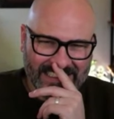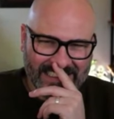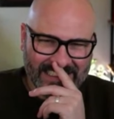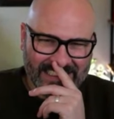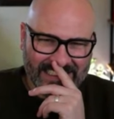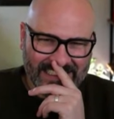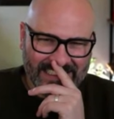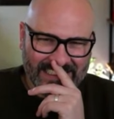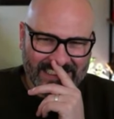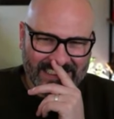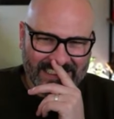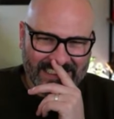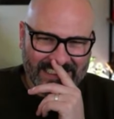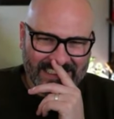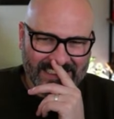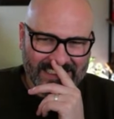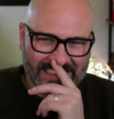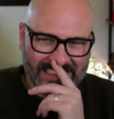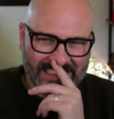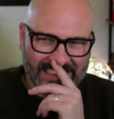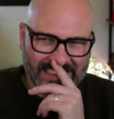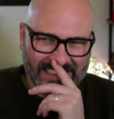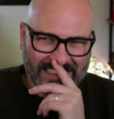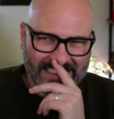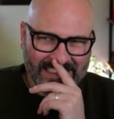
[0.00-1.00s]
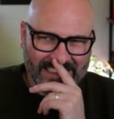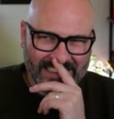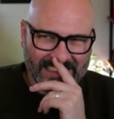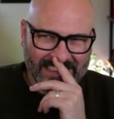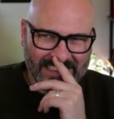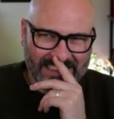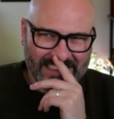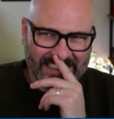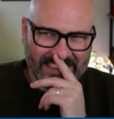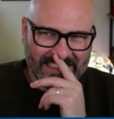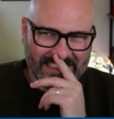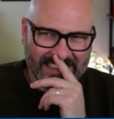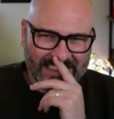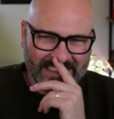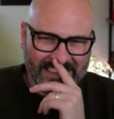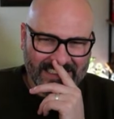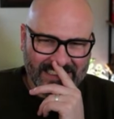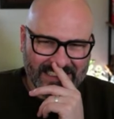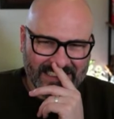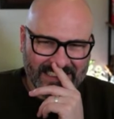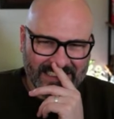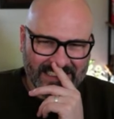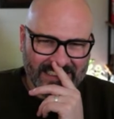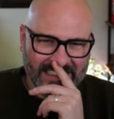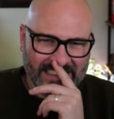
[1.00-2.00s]

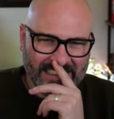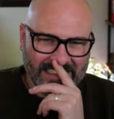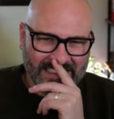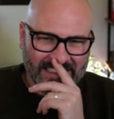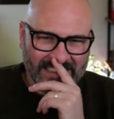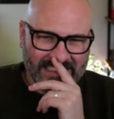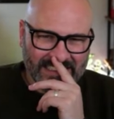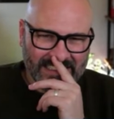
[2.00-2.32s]
This person isn't speaking.